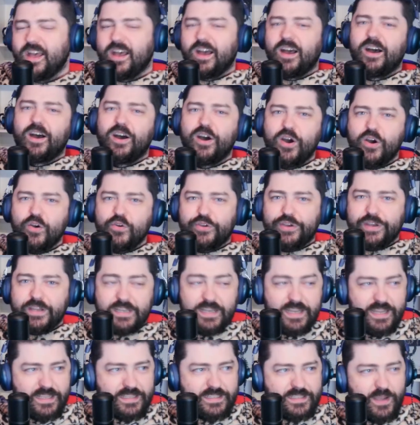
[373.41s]
Oh
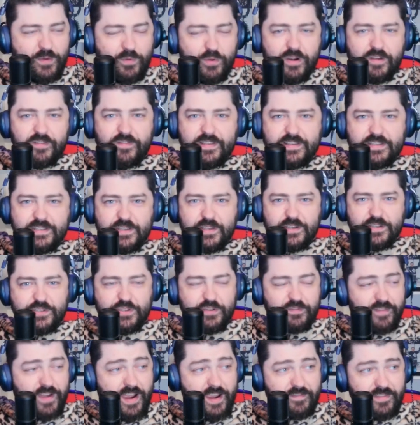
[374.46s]
goodness, I wonder if this is going to
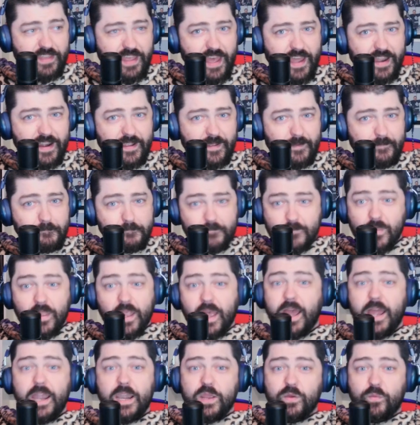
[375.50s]
survive the edit.
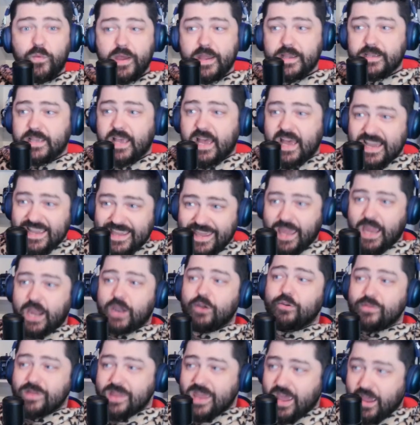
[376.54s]
Anyways,
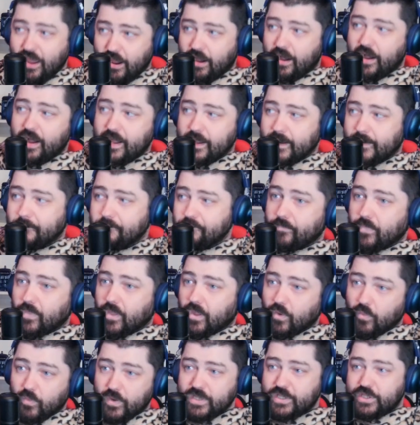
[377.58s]
carrying on.
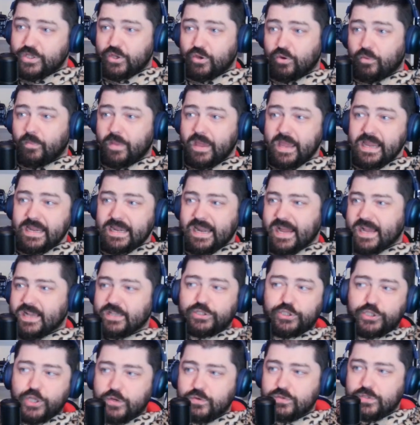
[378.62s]
What do you mean?
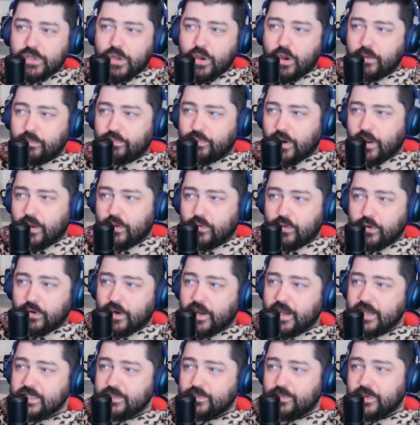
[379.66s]
Asked Joe Scarborough, her
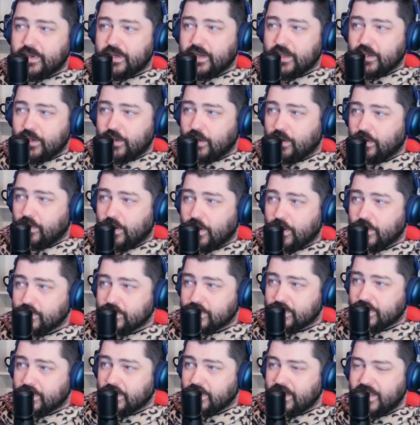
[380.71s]
husband and
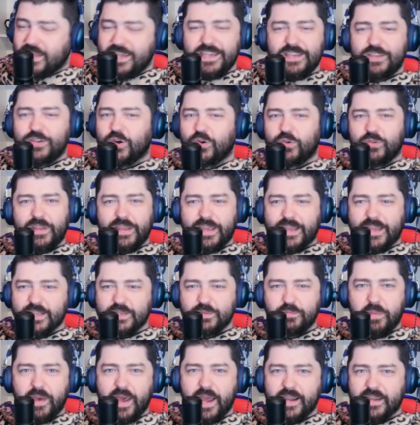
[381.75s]
co-host. He totally gets
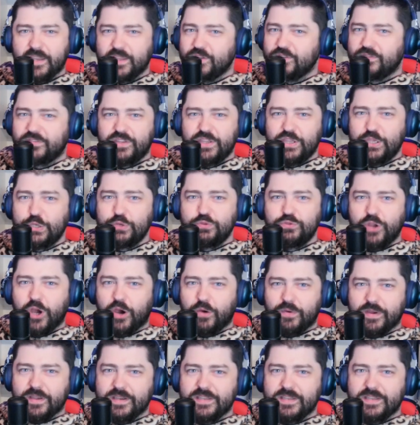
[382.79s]
pegged. You know it.